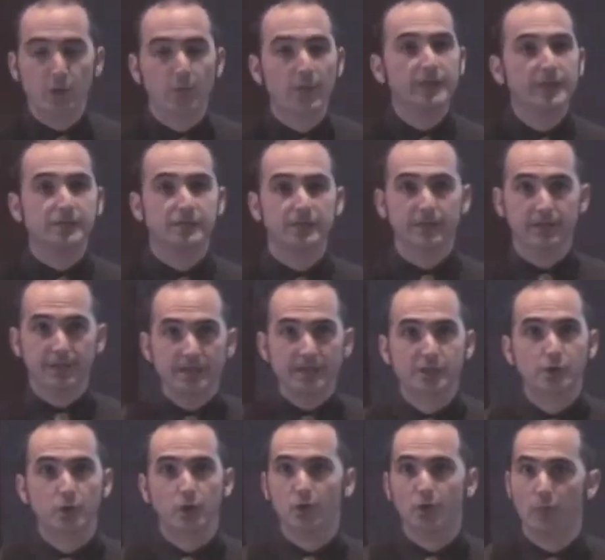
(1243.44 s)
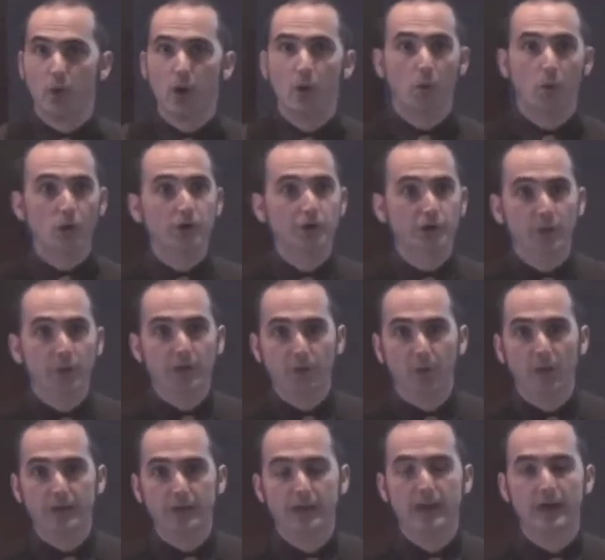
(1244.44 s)
So that's, that's sort of what we're
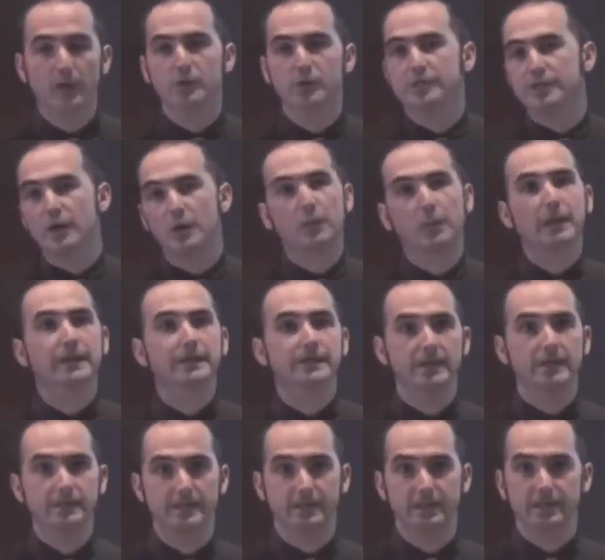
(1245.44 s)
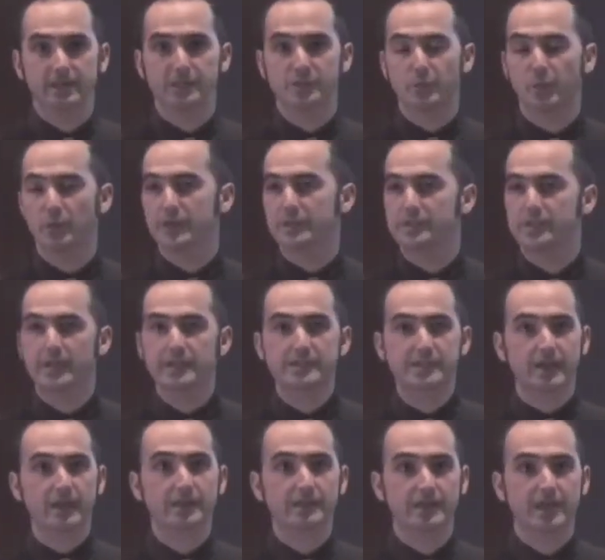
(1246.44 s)
doing right now. we start playtesting in the spring.
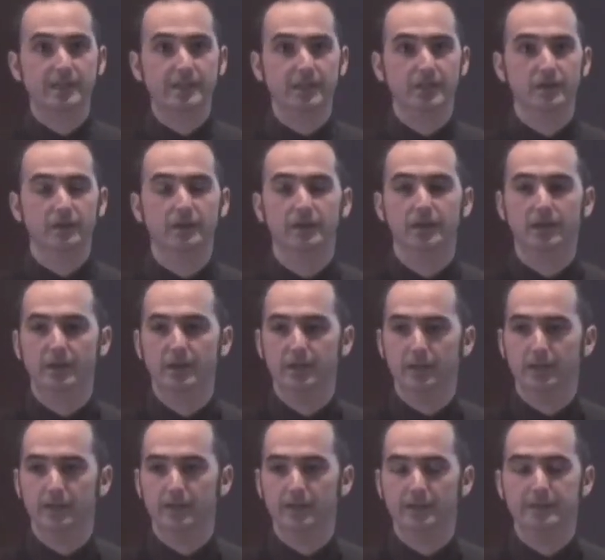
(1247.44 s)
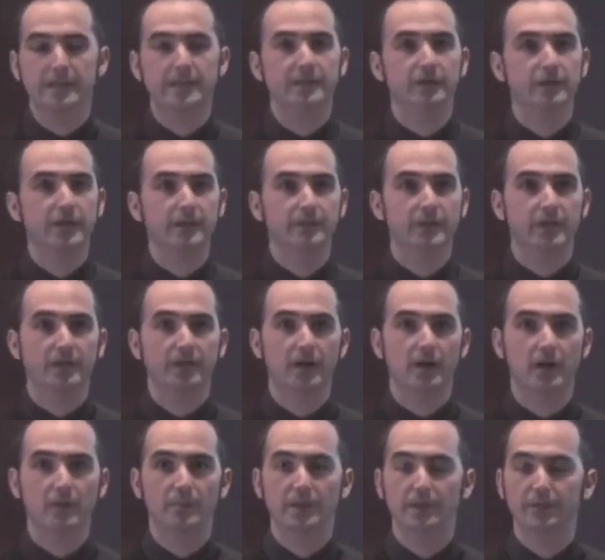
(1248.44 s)
Check us out at 10year, uh,
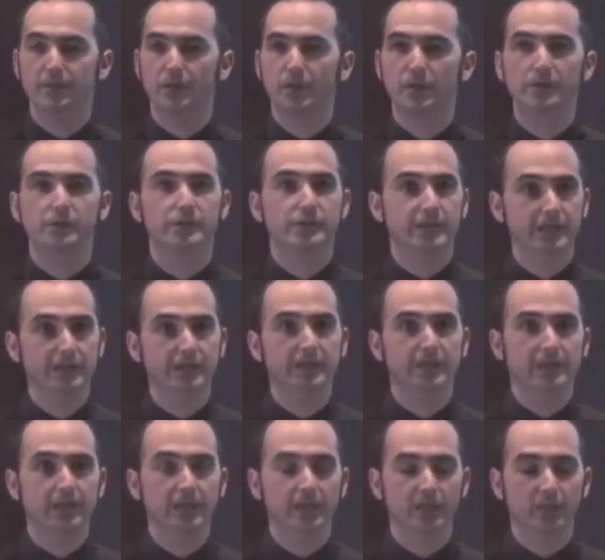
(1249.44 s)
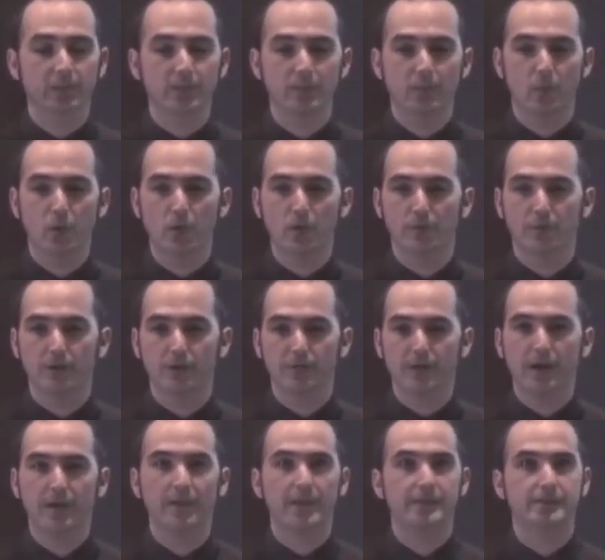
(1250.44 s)
10yeargame.com if you're interested in, in, a little bit more of,
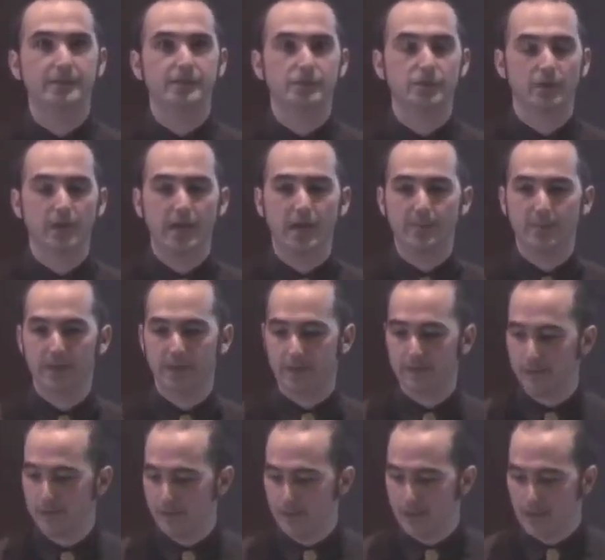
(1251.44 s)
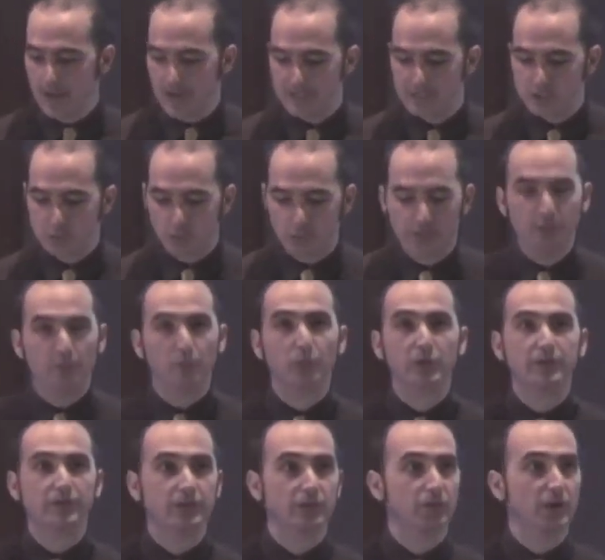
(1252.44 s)
of how that's sort of happening. I just wanted to
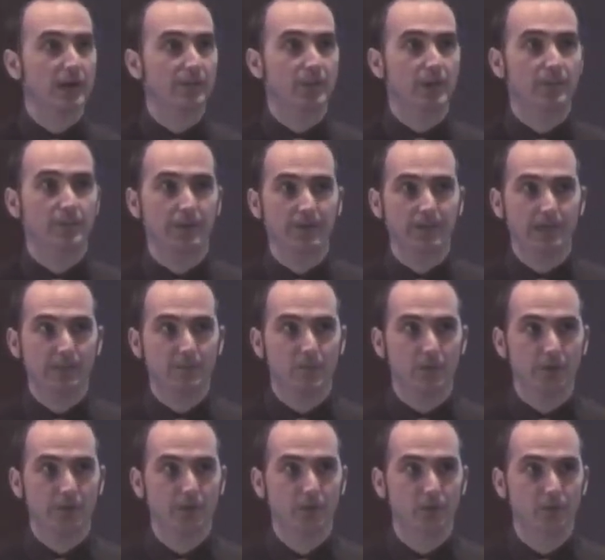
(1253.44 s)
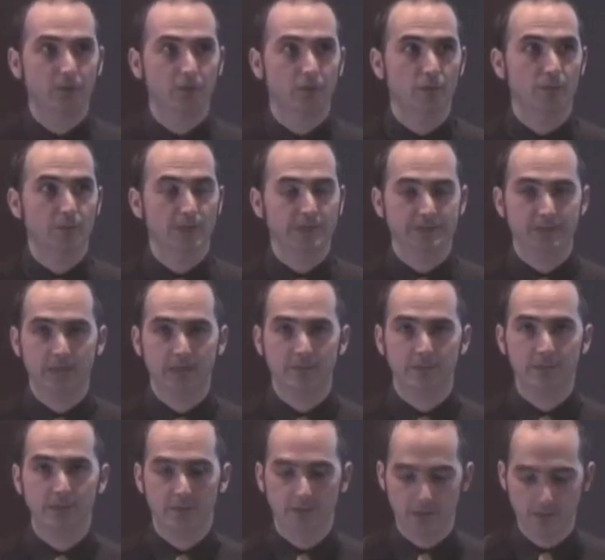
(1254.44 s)
briefly wrap up. I think I'm already over my
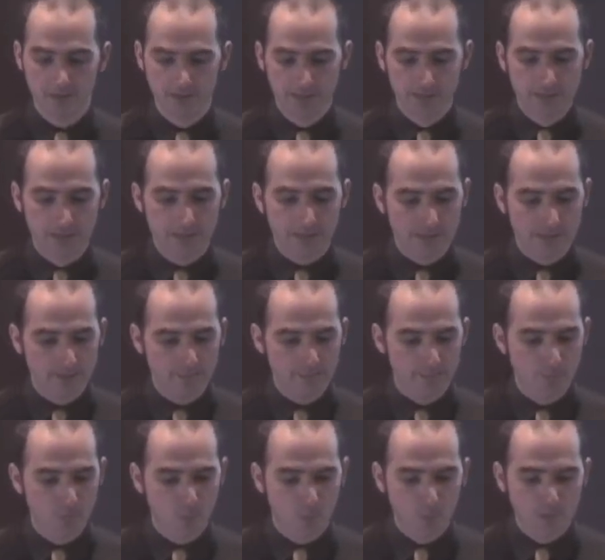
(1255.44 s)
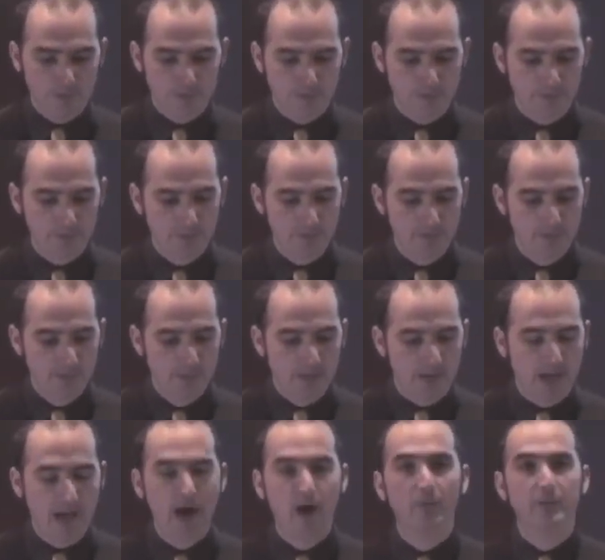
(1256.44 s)
time here um, with
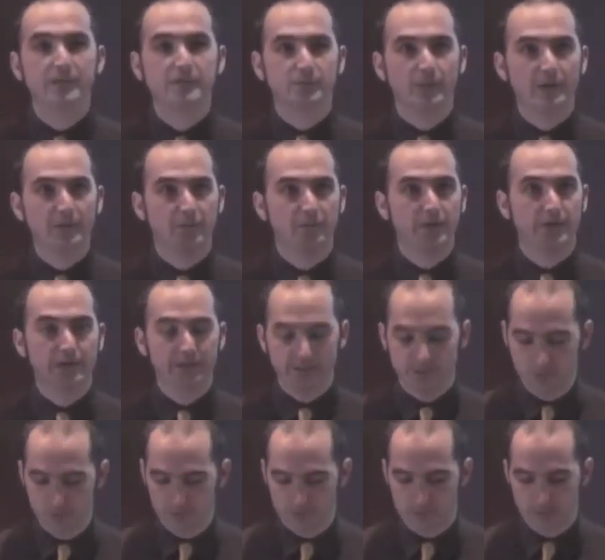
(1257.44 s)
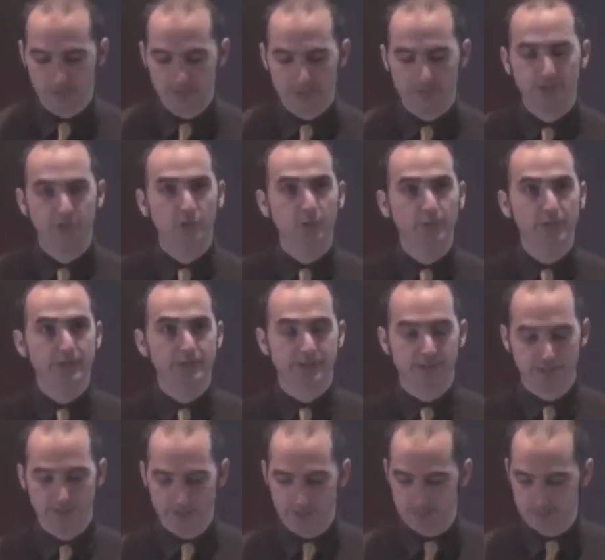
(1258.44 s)
how this might fit into a
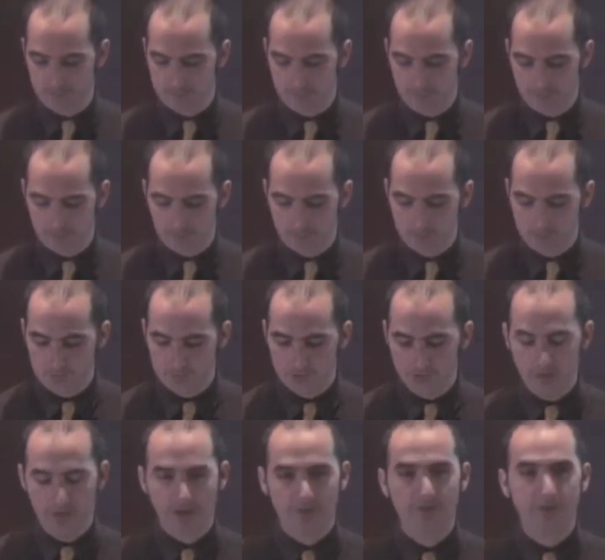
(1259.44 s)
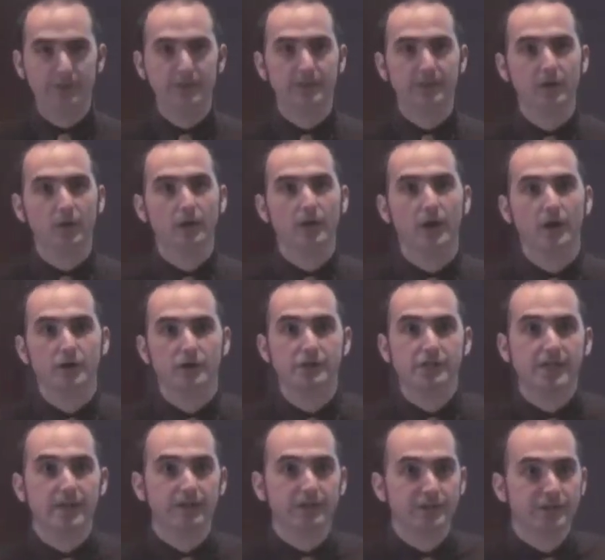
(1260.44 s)
transhumanist uh, uh, future. I think that there
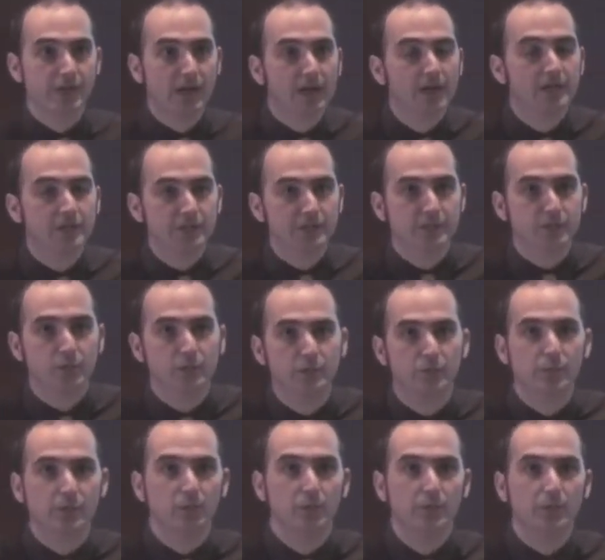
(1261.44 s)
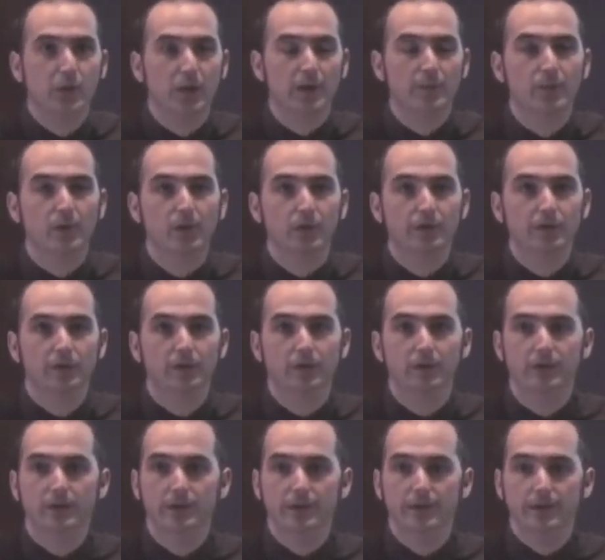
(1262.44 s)
are, ch challenges, which we brought up
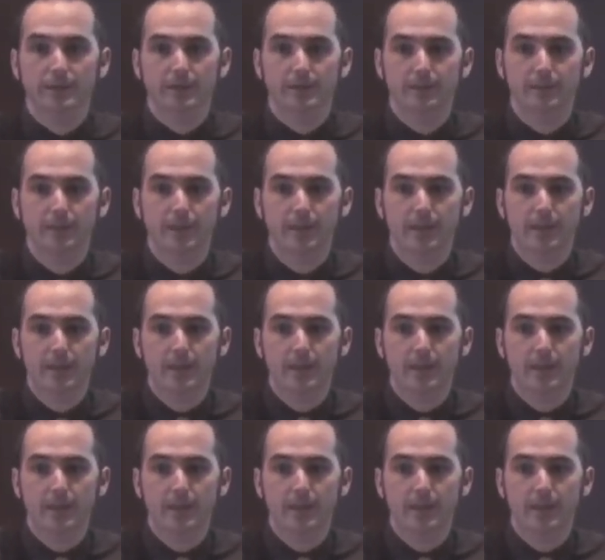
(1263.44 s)
earlier. Uh,